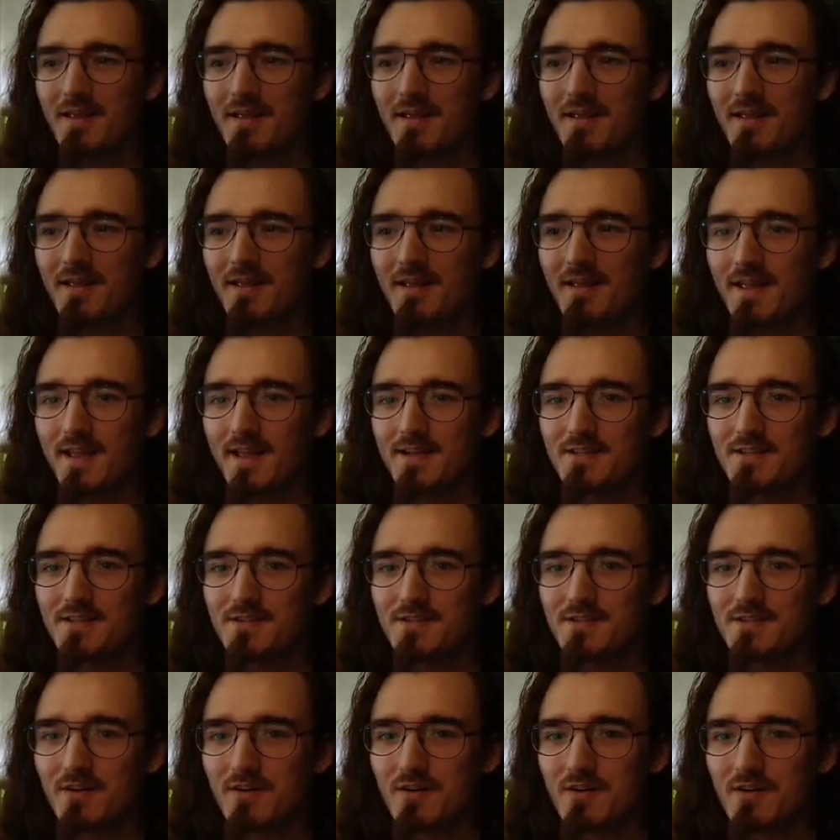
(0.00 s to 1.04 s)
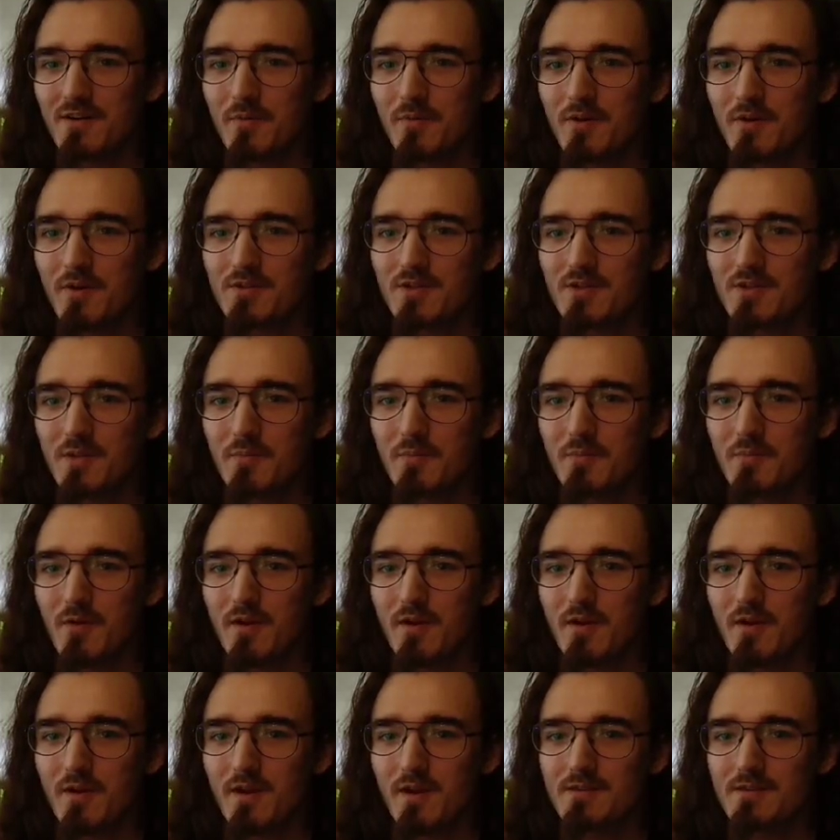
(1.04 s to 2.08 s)
and she's already partially
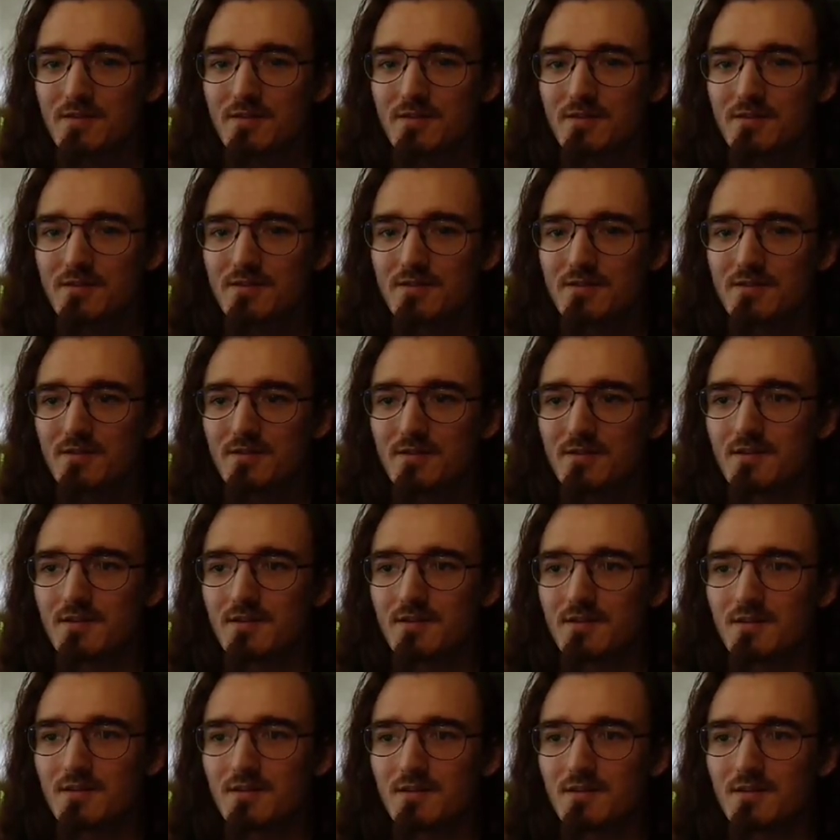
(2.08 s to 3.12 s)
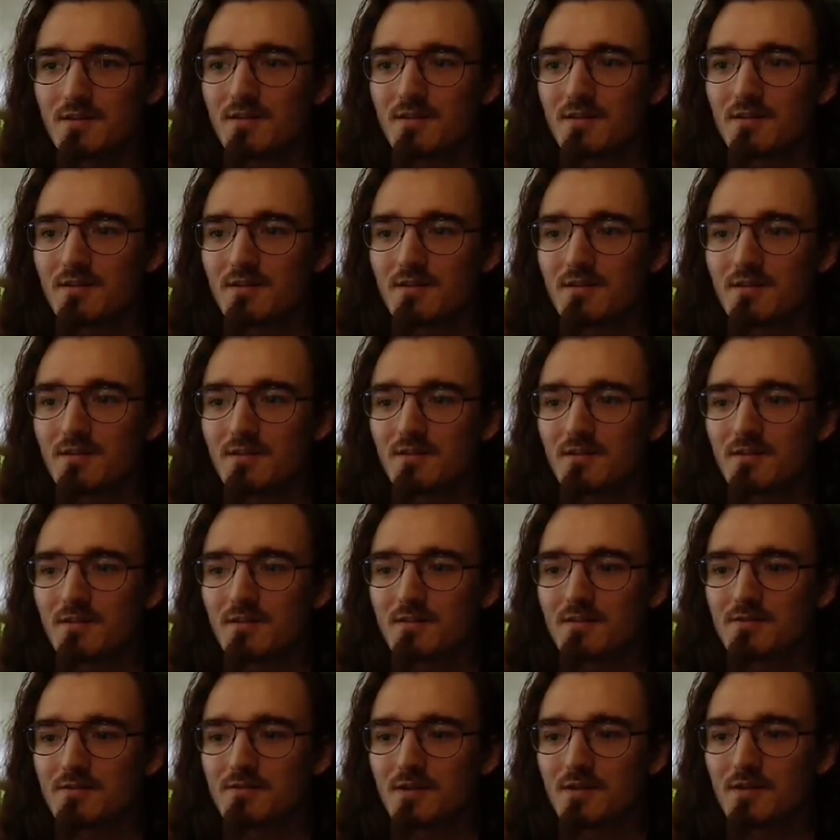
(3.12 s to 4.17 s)
broken as is.
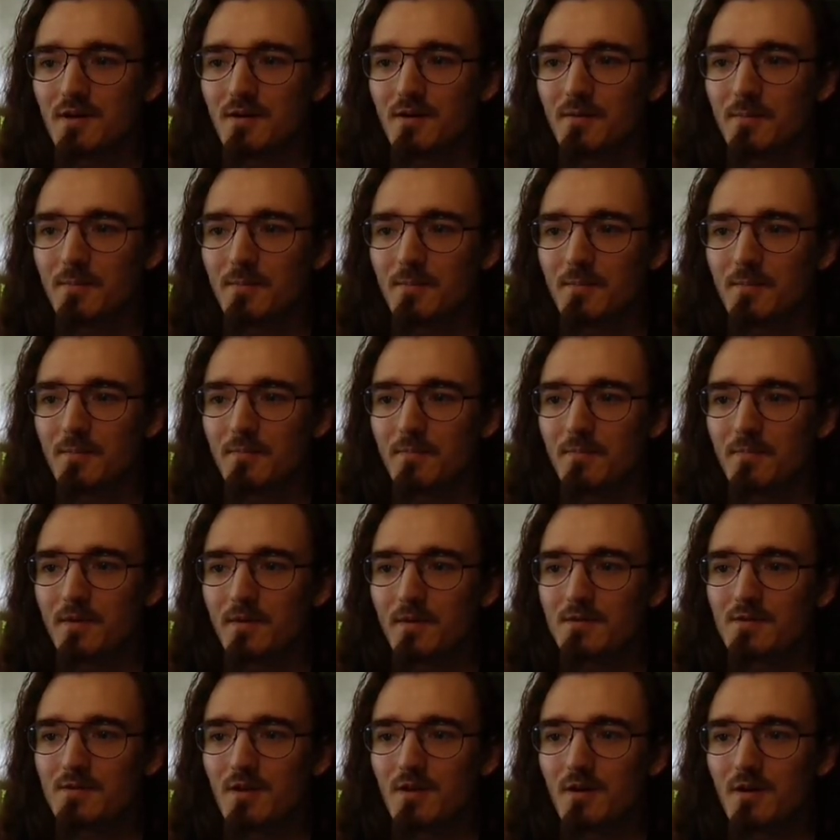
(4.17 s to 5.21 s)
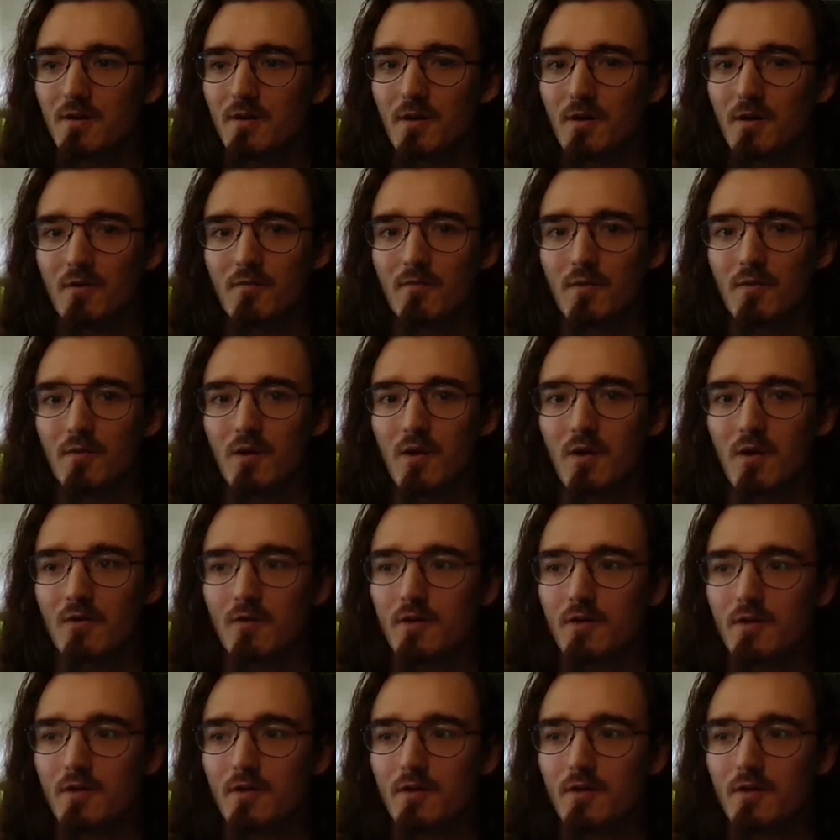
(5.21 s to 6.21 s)
So there's a lot going for her already.